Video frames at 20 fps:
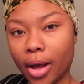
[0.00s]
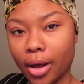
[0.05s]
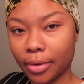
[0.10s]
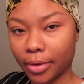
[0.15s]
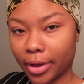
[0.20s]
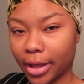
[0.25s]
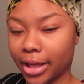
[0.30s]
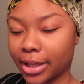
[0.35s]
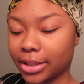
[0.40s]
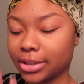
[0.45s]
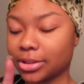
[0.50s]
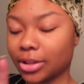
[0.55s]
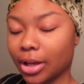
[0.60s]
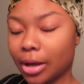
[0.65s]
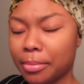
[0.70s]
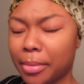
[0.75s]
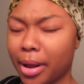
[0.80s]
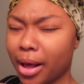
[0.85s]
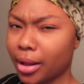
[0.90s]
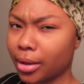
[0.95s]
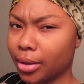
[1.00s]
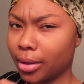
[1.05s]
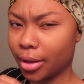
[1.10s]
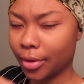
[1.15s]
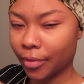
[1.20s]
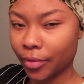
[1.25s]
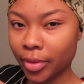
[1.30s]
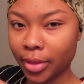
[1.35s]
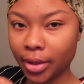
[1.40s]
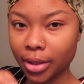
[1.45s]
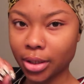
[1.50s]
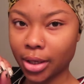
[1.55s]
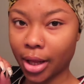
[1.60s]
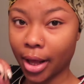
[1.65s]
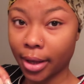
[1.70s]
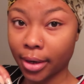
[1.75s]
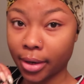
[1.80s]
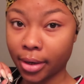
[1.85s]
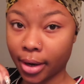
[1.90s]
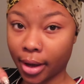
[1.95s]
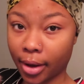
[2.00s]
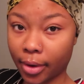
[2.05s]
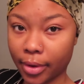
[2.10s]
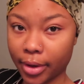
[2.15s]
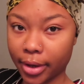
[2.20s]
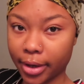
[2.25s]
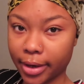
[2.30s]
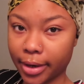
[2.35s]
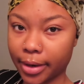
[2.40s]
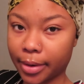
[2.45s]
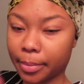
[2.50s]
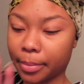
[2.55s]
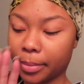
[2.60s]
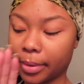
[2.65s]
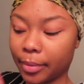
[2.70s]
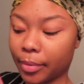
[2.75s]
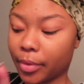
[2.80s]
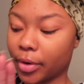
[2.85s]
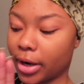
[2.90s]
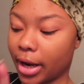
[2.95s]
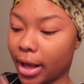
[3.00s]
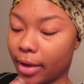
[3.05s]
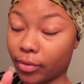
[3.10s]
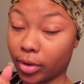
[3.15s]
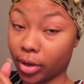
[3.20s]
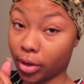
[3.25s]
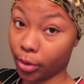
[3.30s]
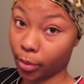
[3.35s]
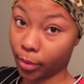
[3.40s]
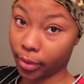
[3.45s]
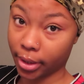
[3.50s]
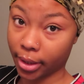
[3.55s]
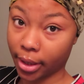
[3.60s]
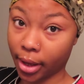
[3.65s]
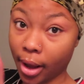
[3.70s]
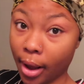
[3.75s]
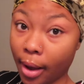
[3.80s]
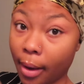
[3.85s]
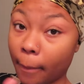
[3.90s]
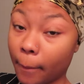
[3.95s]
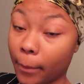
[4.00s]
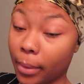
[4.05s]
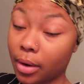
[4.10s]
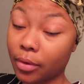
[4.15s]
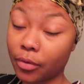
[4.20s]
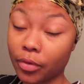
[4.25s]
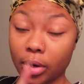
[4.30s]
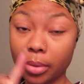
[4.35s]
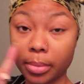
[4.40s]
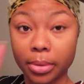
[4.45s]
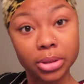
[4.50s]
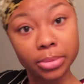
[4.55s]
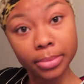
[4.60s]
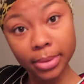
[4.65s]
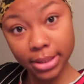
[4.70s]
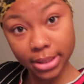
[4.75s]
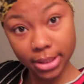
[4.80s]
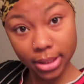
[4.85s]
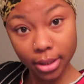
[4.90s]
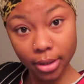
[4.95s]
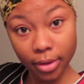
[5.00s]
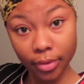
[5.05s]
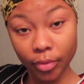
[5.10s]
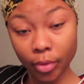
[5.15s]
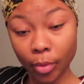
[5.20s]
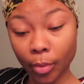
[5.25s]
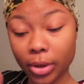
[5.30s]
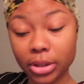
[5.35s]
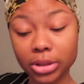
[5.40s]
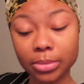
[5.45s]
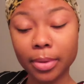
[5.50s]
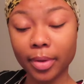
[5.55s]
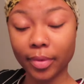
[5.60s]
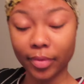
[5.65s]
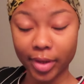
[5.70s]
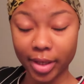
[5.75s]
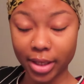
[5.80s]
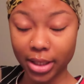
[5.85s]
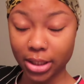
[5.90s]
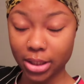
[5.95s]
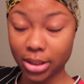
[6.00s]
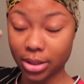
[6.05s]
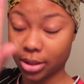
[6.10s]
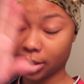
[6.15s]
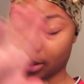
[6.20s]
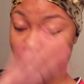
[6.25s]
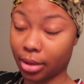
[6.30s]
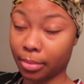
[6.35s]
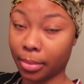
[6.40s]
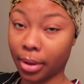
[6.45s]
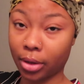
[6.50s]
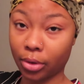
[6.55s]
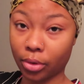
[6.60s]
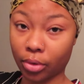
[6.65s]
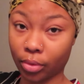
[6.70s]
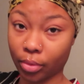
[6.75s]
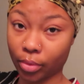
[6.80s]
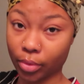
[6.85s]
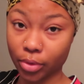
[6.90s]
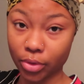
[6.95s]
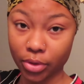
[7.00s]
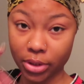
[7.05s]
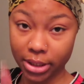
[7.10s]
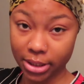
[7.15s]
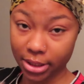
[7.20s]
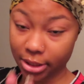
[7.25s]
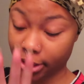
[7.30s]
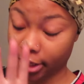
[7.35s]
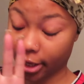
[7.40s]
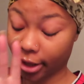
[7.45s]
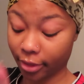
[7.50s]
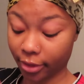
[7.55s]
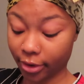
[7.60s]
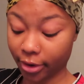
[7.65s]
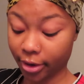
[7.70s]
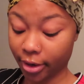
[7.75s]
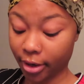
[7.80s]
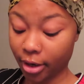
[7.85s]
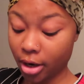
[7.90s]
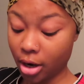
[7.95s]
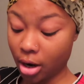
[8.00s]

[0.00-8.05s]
Okay, so I'm not loving the lighting out here, but we're gonna have to deal with it. But I'm gonna brush my teeth and wash my face and get my little routine together.